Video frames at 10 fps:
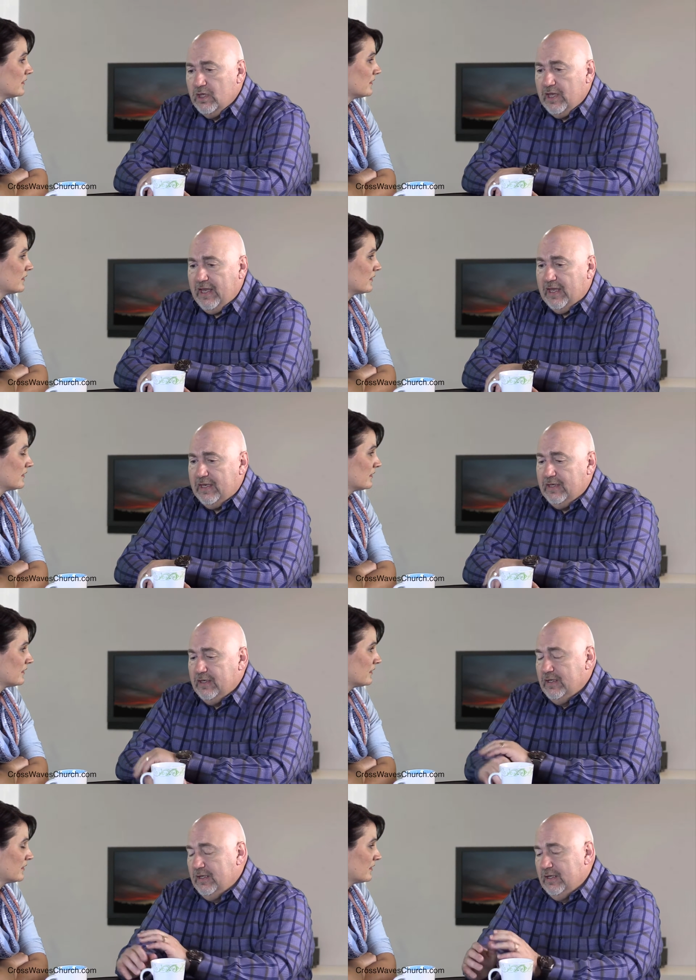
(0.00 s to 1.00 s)
Speaker 1: and
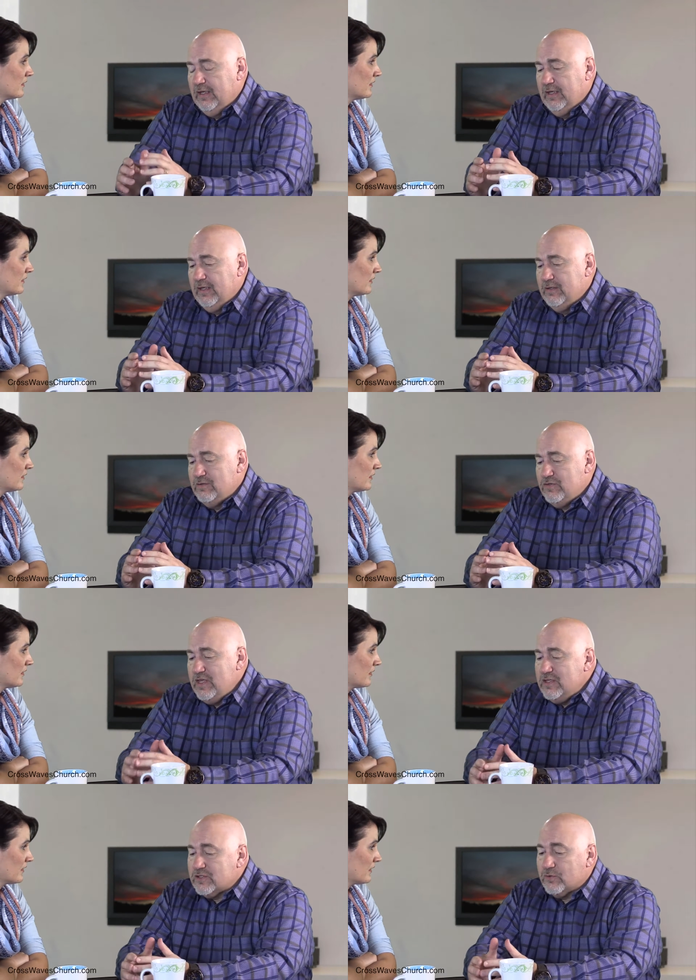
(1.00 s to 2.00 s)

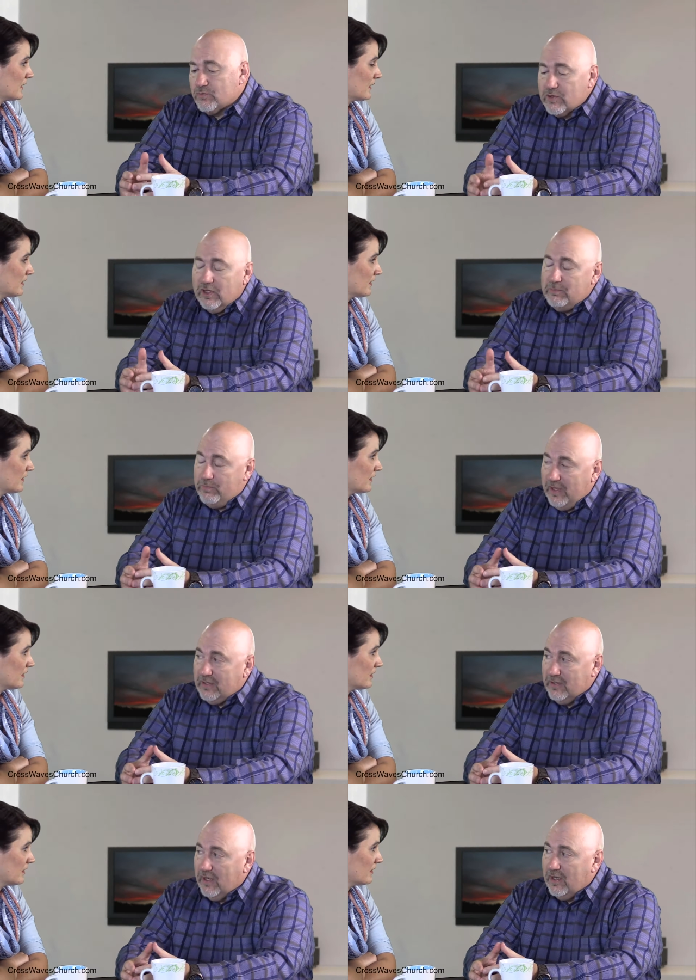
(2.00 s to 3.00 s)
these are really big
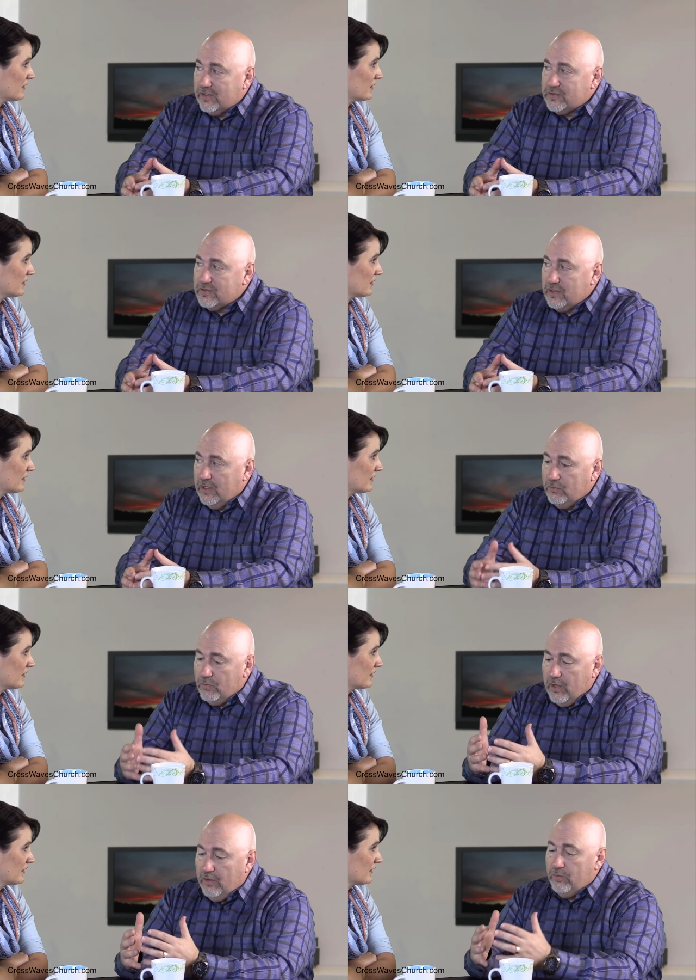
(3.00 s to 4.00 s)
to us.
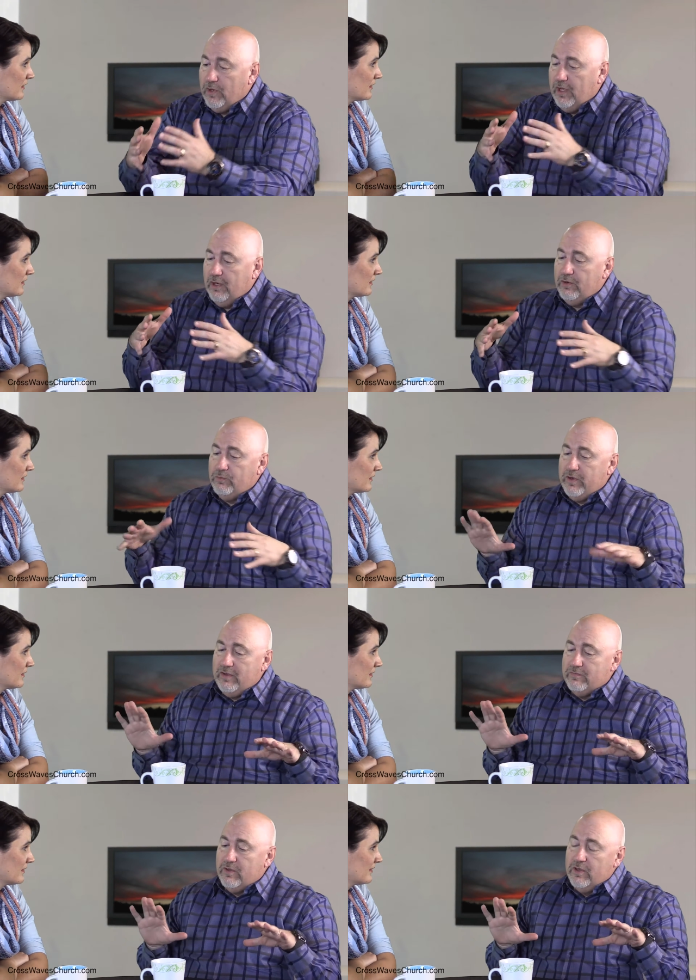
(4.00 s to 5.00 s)
And, and, and we
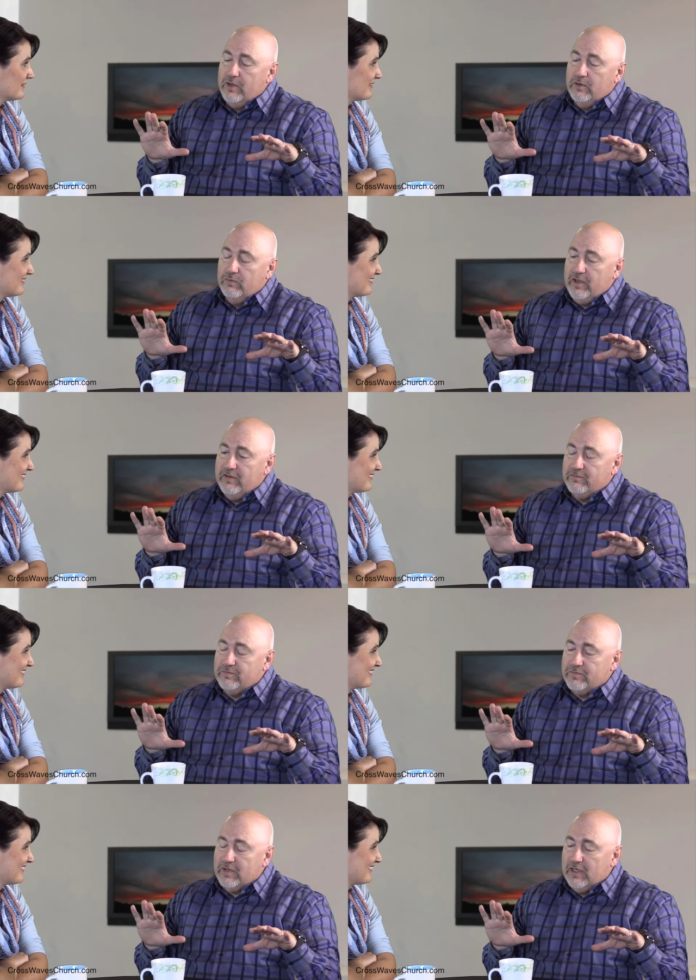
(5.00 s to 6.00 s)
have, we
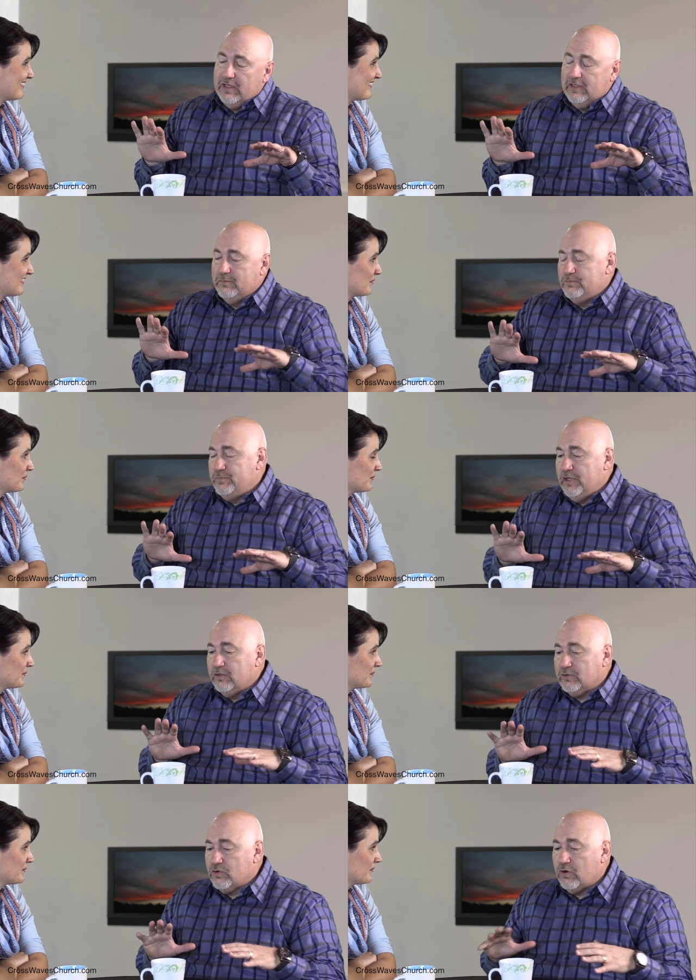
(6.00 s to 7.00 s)
have uh,
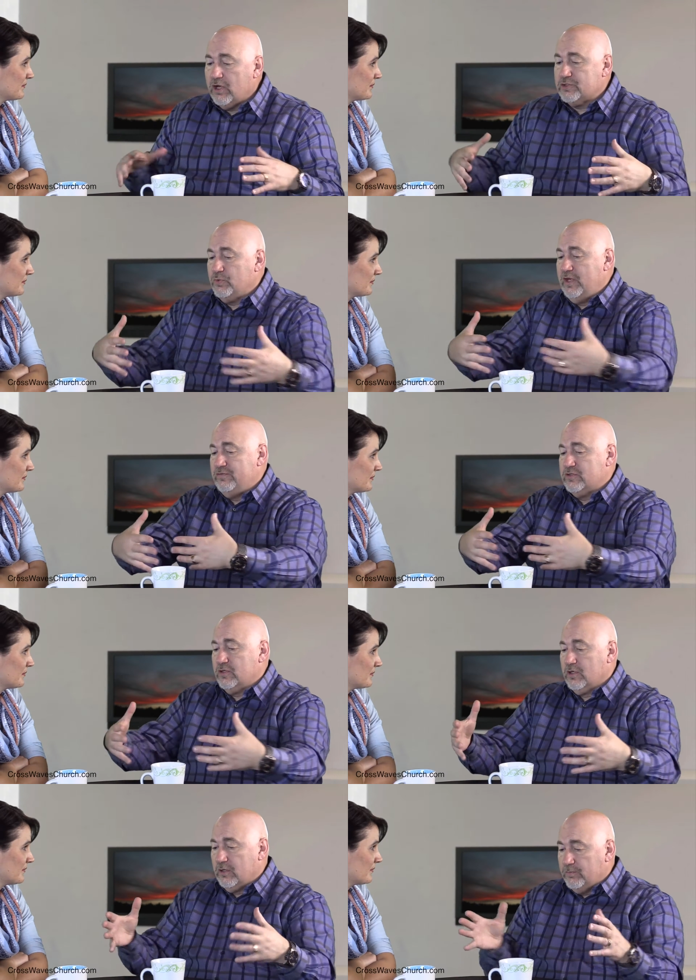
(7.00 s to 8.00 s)
built Crosswaves
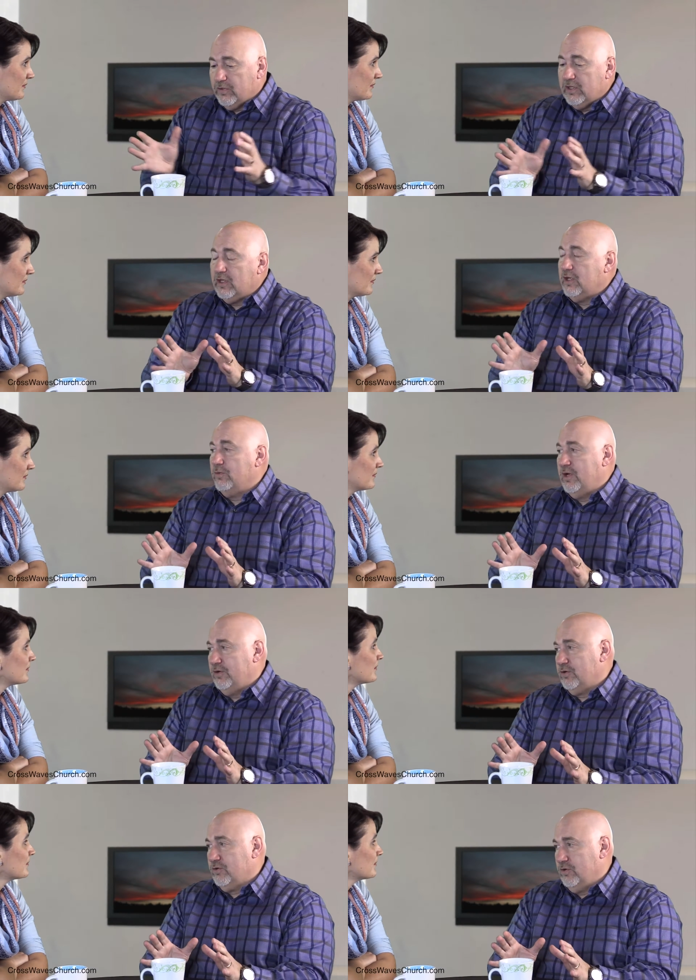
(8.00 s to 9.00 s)
completely around
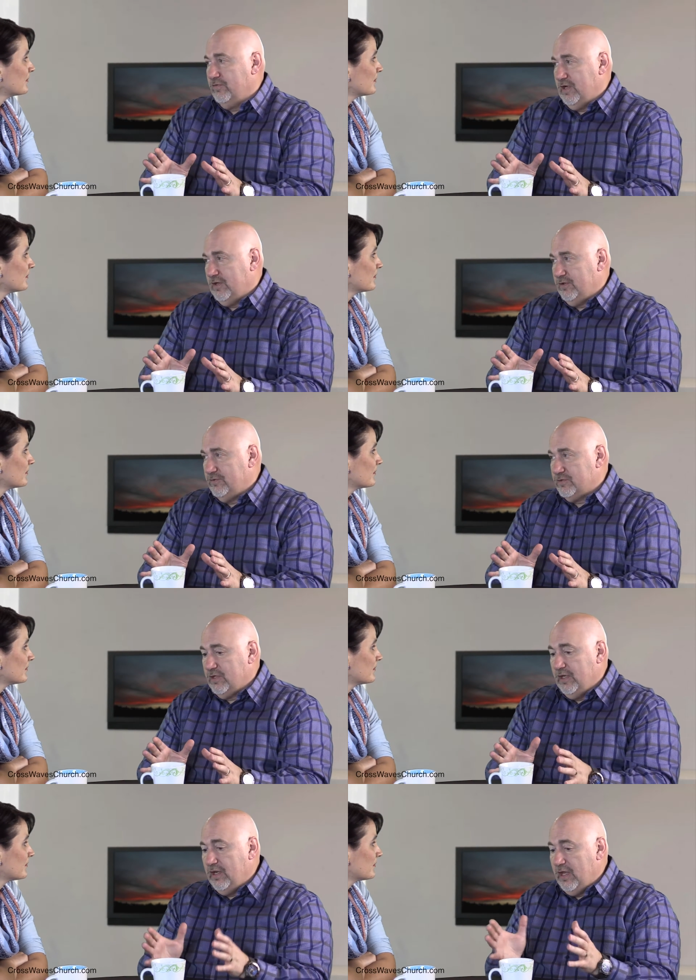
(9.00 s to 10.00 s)
our core values.
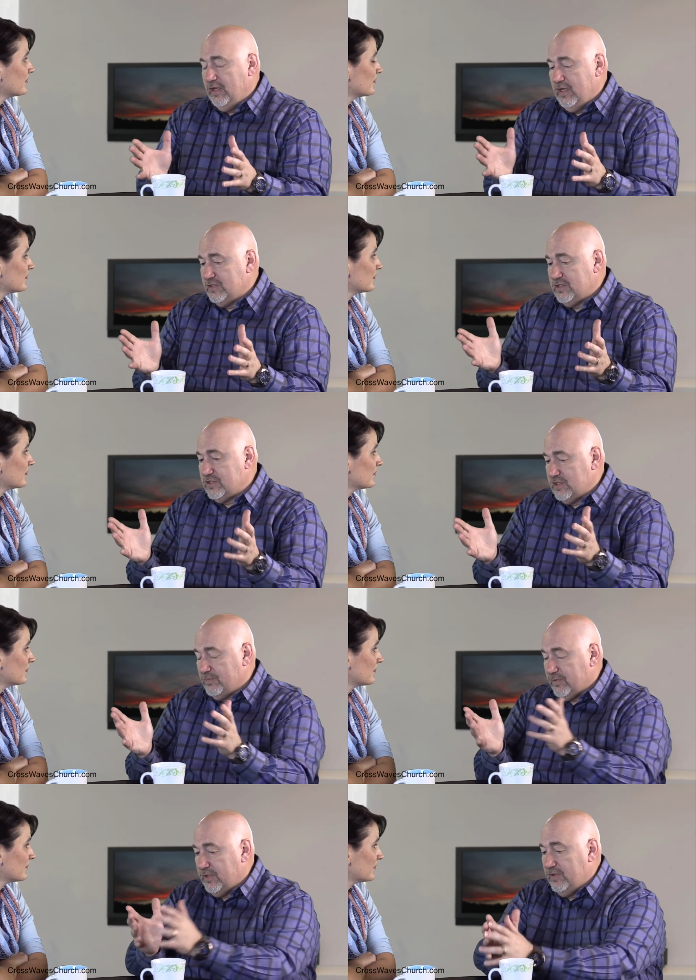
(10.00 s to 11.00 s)
And, and this is
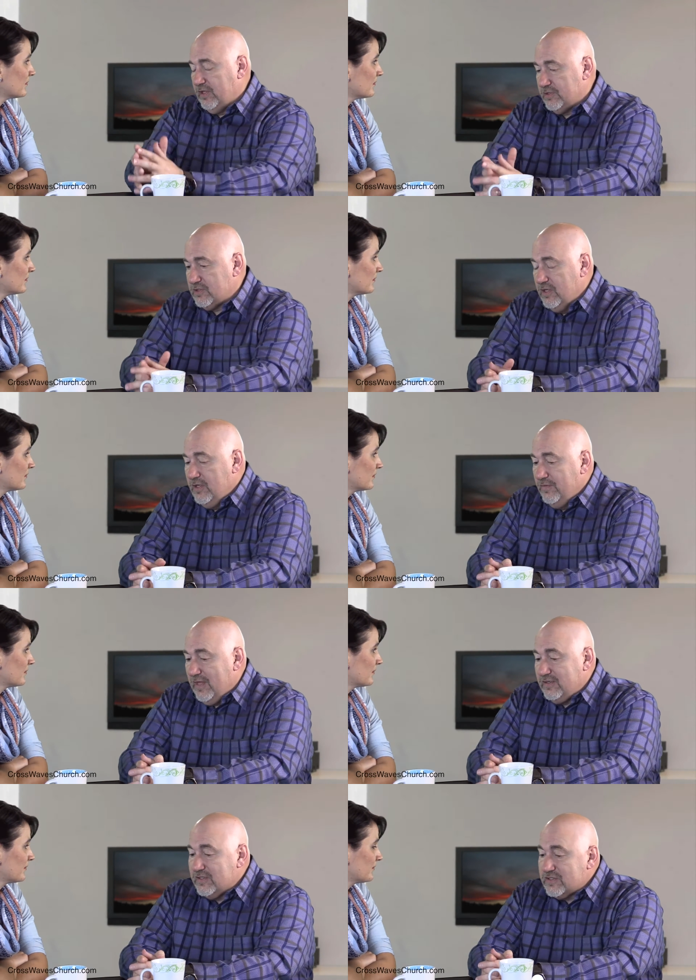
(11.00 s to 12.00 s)
simply this,
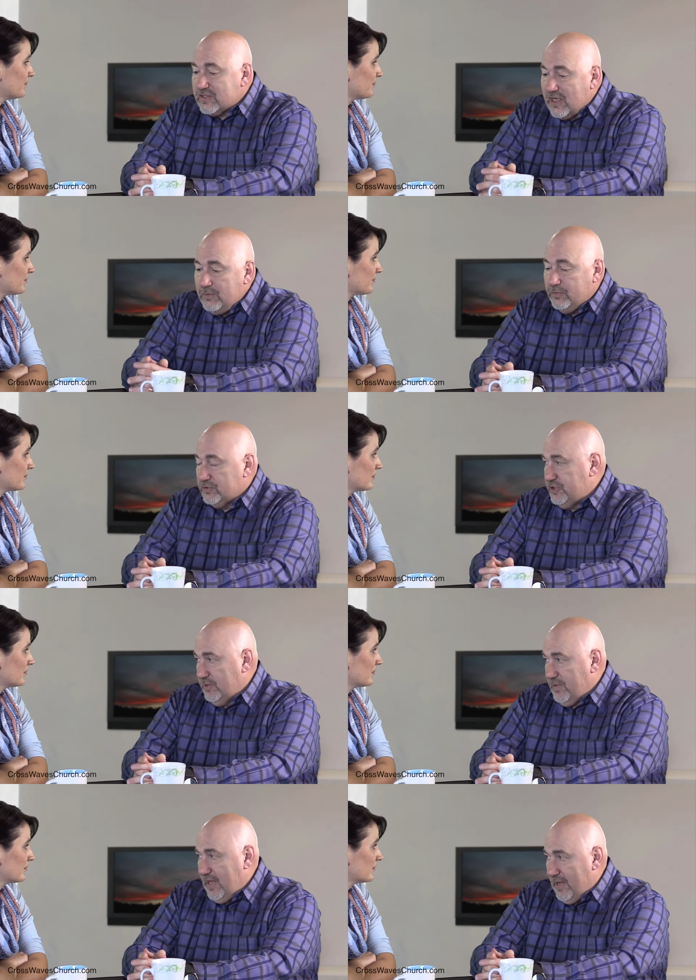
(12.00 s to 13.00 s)
that
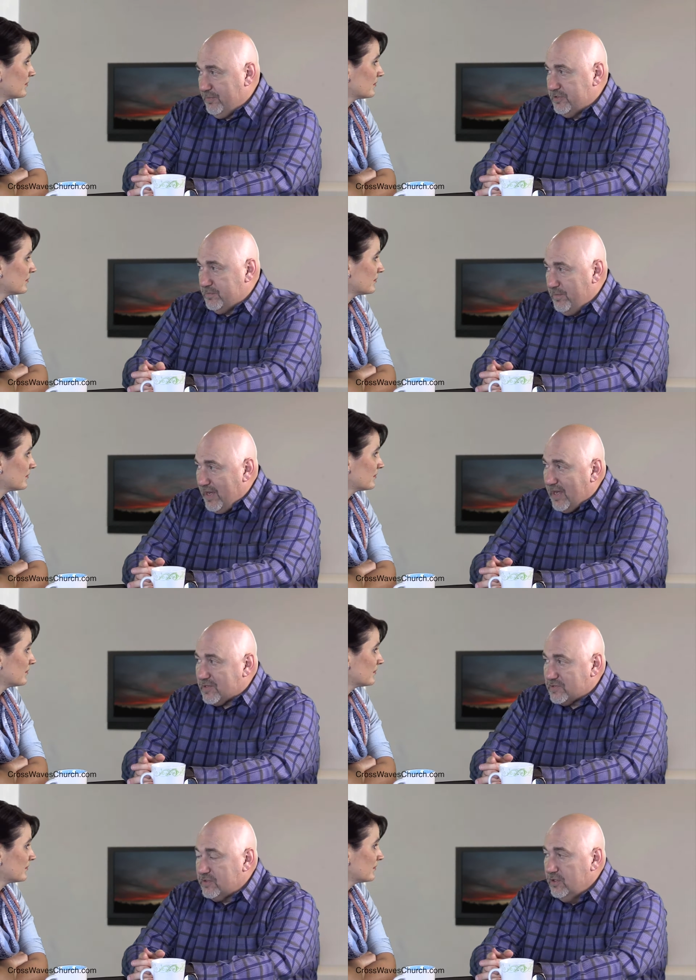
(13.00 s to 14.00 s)
discipleship happens
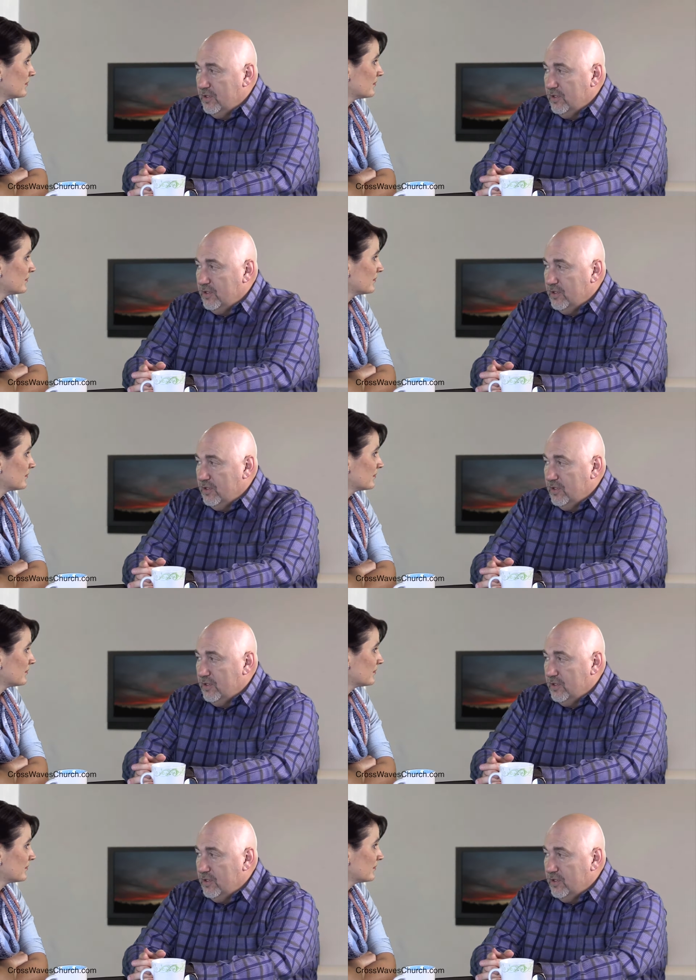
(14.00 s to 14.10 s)
best